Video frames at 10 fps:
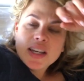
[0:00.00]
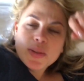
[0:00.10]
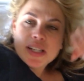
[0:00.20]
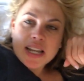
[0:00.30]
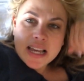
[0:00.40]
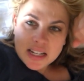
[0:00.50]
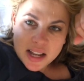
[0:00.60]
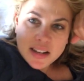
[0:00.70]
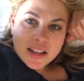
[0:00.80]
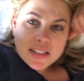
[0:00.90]
it was a late
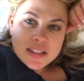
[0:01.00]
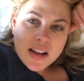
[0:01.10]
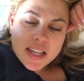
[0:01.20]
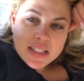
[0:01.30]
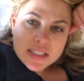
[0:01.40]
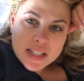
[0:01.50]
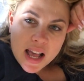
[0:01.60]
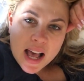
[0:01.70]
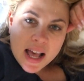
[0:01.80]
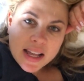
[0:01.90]
night last night,
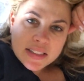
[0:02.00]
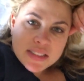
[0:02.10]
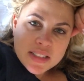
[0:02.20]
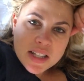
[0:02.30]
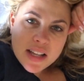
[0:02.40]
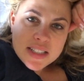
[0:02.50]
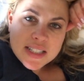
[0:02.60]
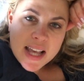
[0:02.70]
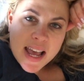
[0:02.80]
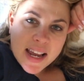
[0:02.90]
and
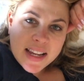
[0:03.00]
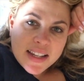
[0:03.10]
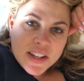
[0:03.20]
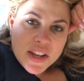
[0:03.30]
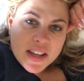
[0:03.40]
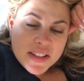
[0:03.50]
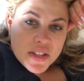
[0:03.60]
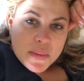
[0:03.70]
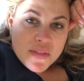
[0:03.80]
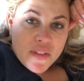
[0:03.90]
today is
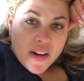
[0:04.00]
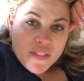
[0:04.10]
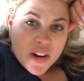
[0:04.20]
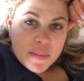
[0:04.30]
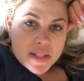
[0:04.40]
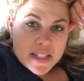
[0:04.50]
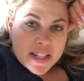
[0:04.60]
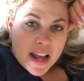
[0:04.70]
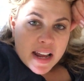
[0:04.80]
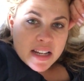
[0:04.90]
going to be a very, very busy
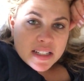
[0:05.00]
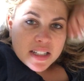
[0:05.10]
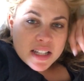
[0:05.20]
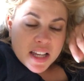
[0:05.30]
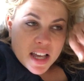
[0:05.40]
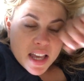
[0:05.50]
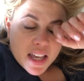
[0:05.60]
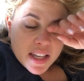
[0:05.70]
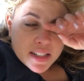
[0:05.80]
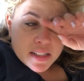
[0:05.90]
day.
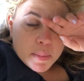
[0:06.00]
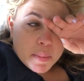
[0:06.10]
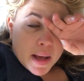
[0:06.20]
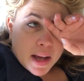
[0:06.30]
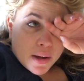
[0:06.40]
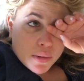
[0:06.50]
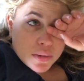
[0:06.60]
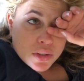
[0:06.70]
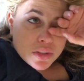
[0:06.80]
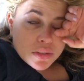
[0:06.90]
It's
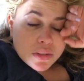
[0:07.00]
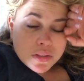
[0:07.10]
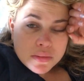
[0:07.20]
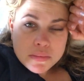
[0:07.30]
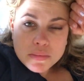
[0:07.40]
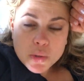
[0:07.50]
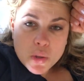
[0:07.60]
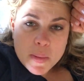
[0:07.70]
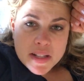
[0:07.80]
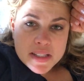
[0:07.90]
about
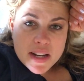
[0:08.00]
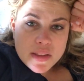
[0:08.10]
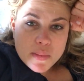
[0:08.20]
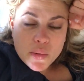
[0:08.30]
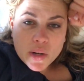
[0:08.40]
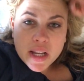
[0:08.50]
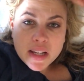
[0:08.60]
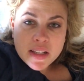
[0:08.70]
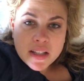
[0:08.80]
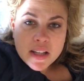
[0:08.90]
quarter past 10 in the
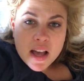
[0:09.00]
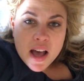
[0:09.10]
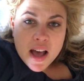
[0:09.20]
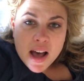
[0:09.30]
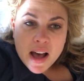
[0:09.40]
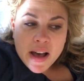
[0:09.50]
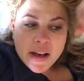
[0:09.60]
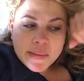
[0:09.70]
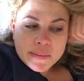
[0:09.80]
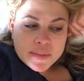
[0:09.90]
morning.
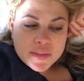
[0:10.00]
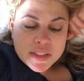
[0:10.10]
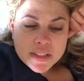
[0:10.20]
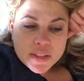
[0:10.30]
Um,